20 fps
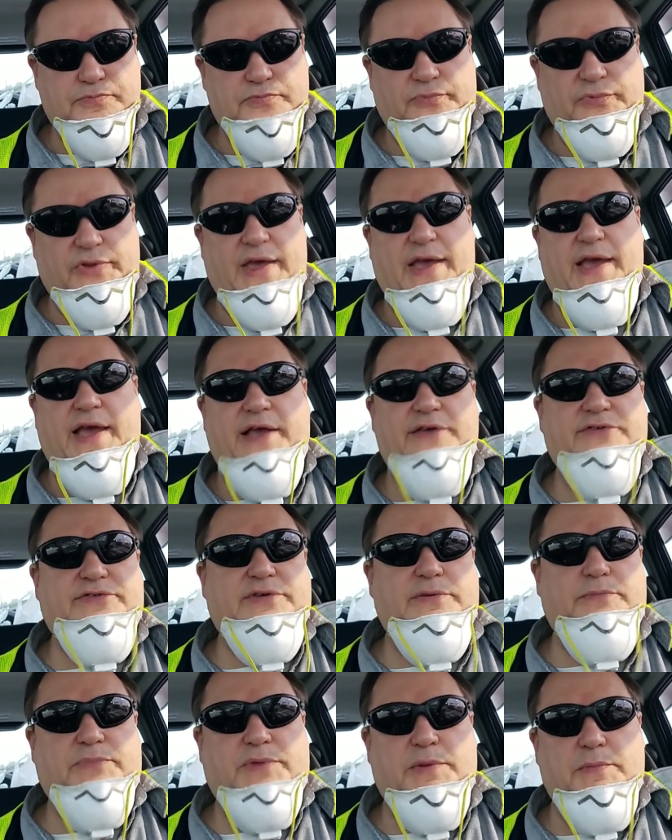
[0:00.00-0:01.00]
the
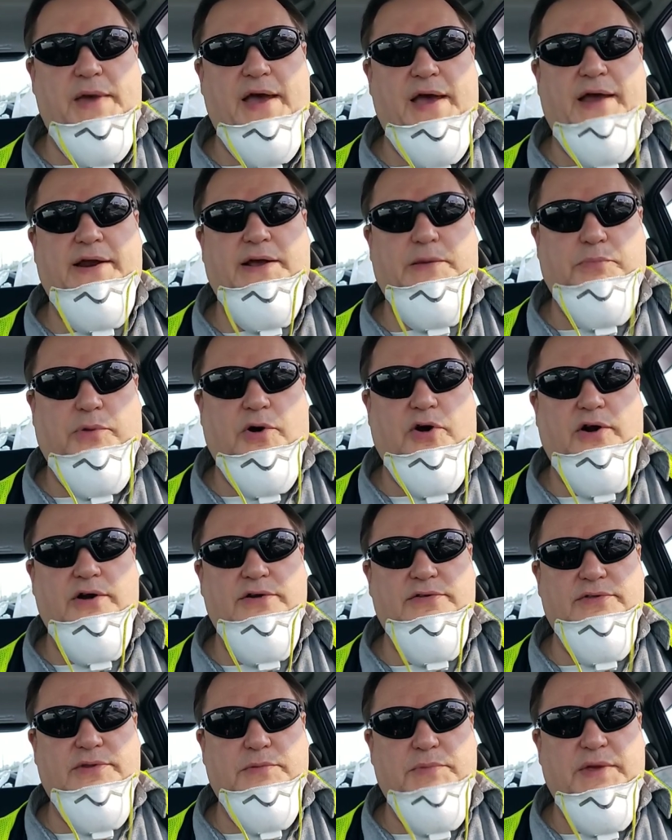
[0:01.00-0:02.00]
asymptomatic part,
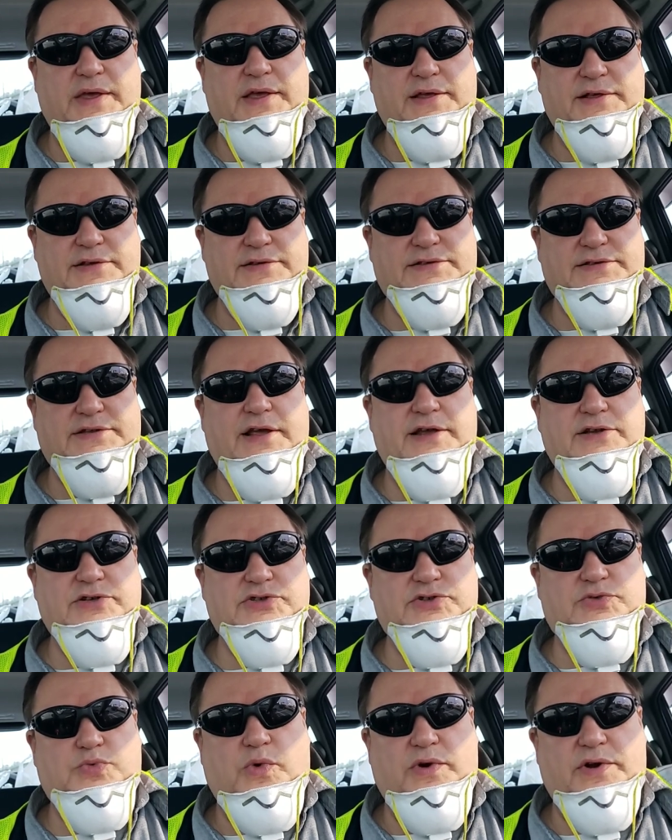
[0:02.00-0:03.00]
the beginning
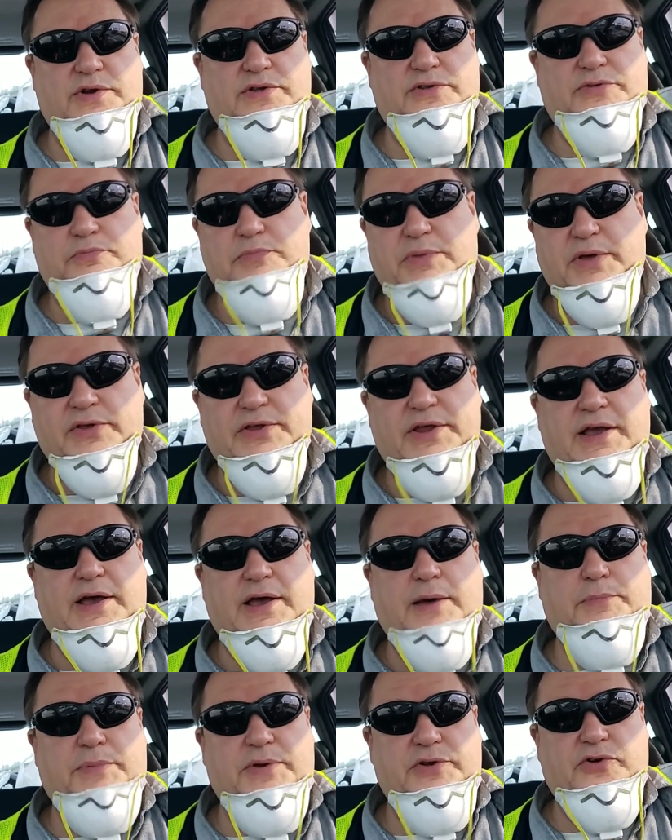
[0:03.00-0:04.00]
stages, when it's building
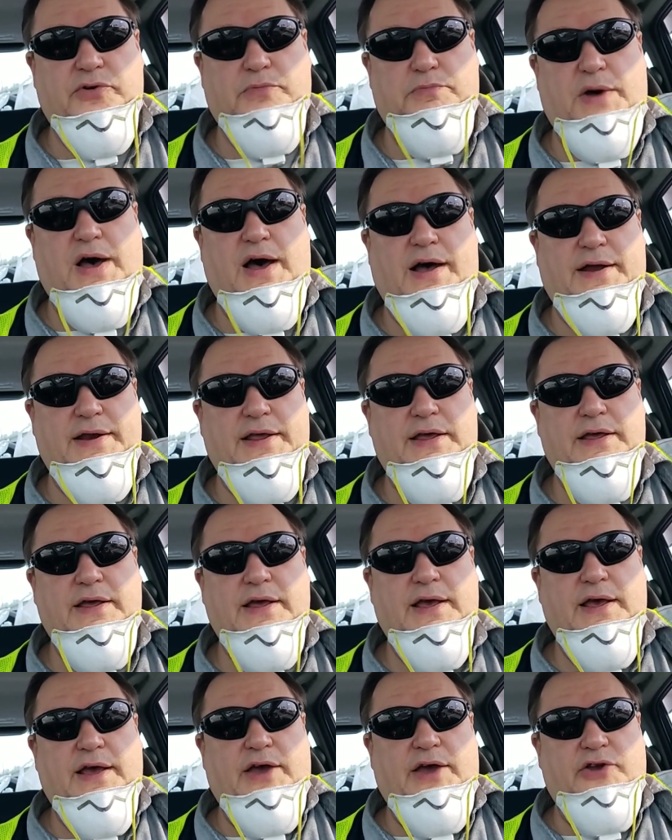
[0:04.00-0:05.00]
up in your body
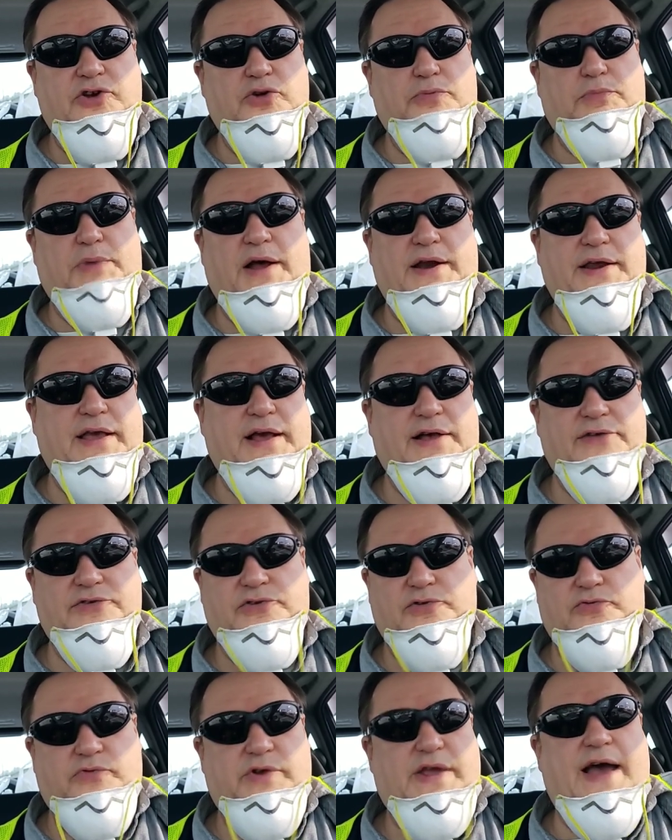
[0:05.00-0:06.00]
and your body
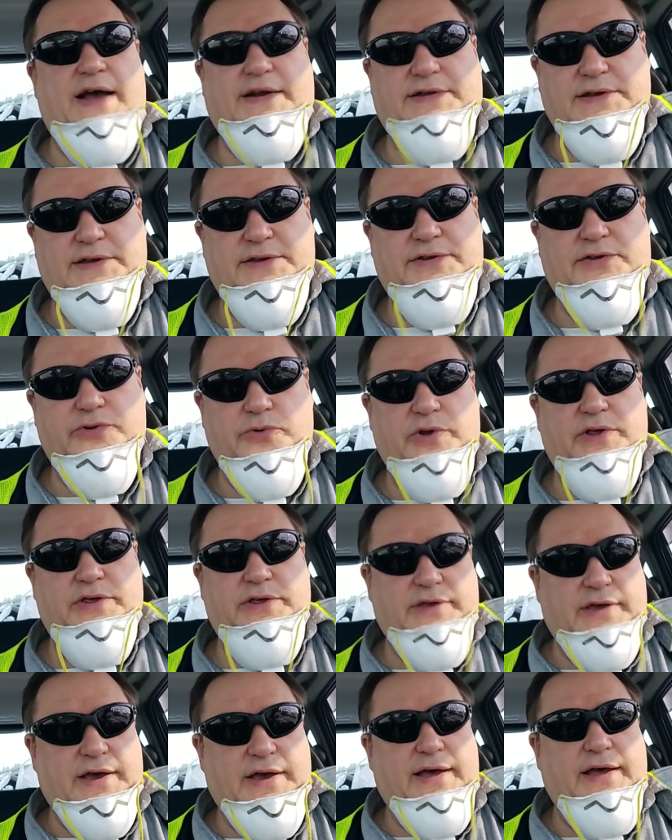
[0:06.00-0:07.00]
hasn't reacted to it
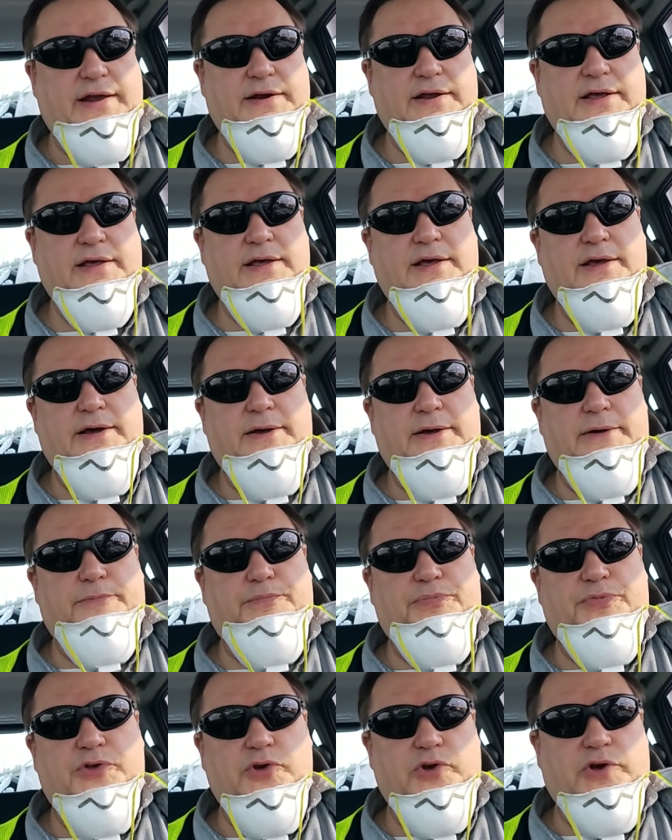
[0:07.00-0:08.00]
yet.
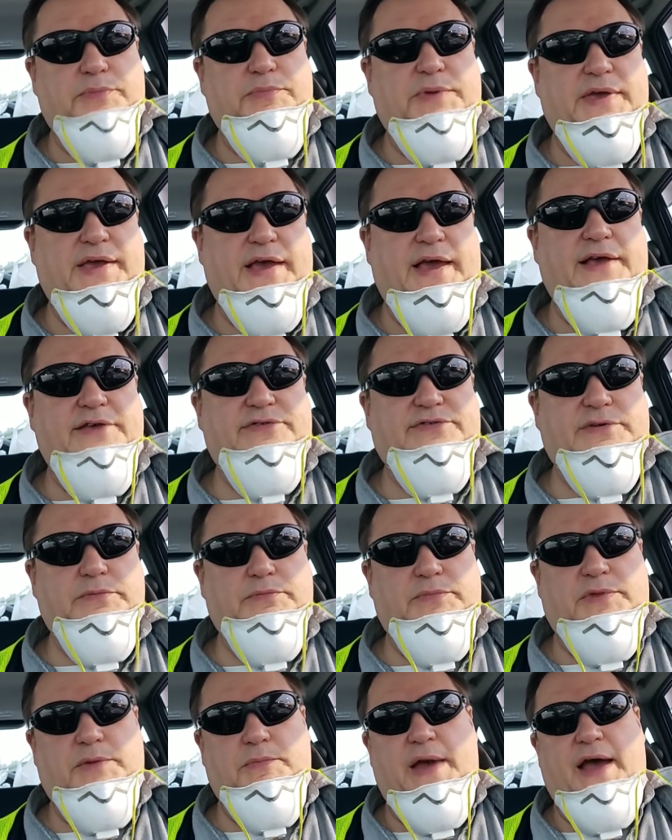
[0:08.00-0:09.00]
You could be
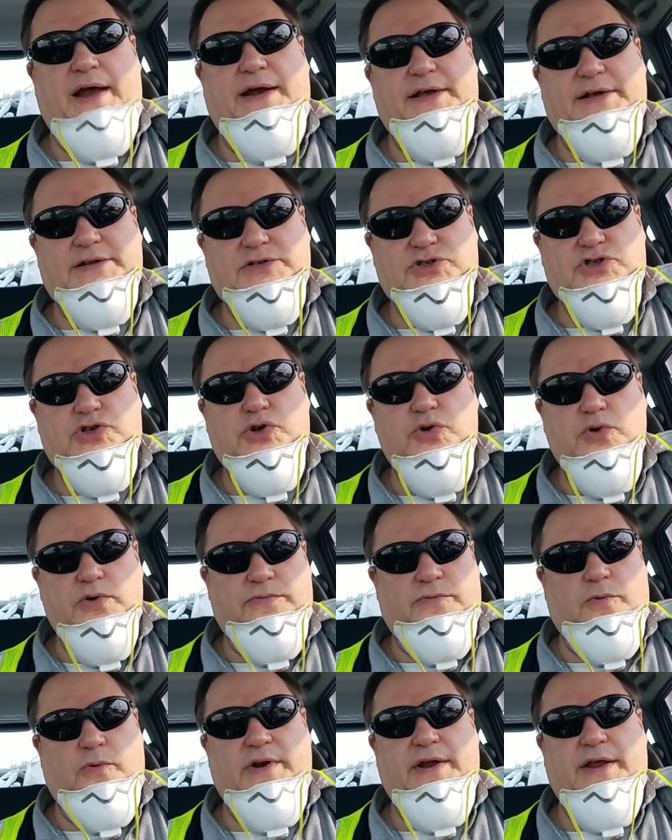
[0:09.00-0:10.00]
asymptomatic 2 to
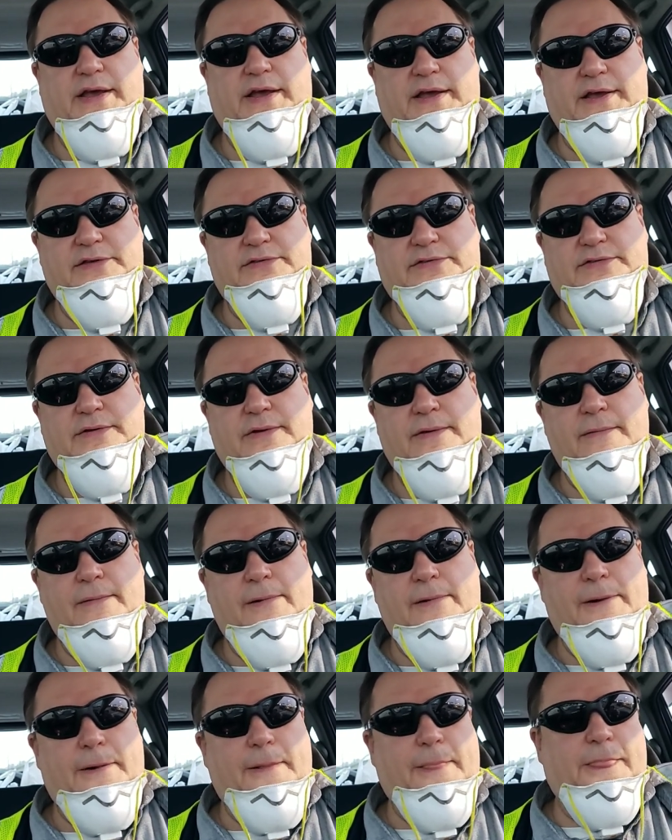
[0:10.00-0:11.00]
4 days
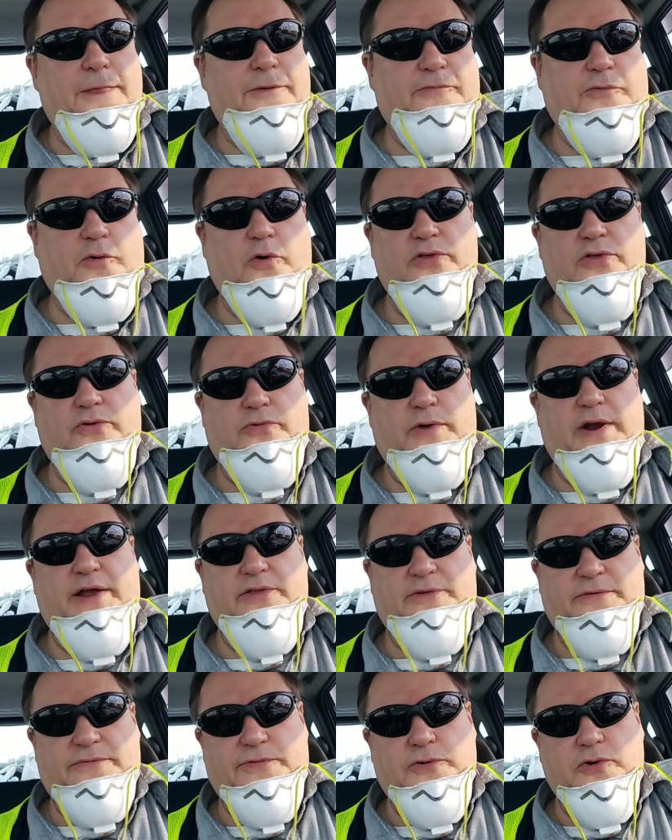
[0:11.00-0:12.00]
for the
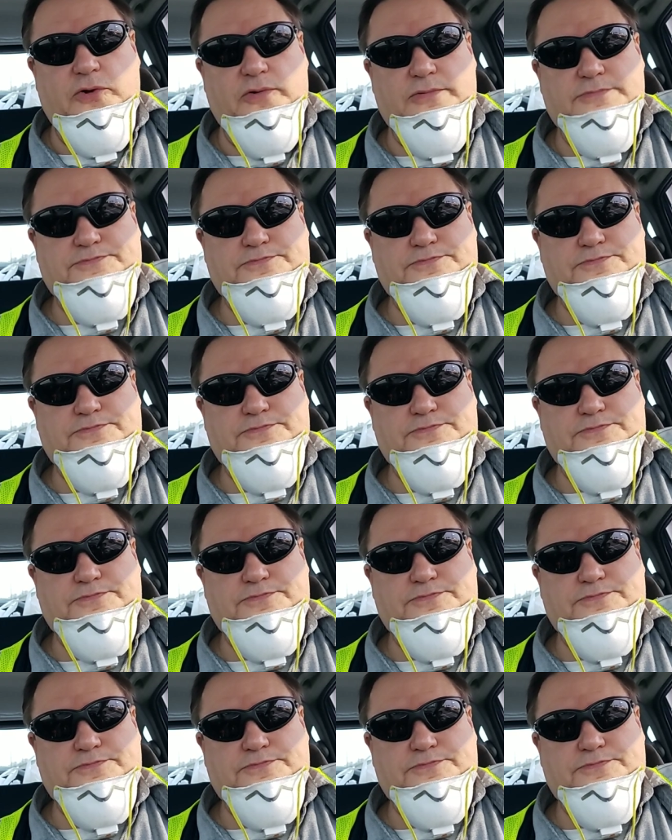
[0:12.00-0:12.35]
regular flu.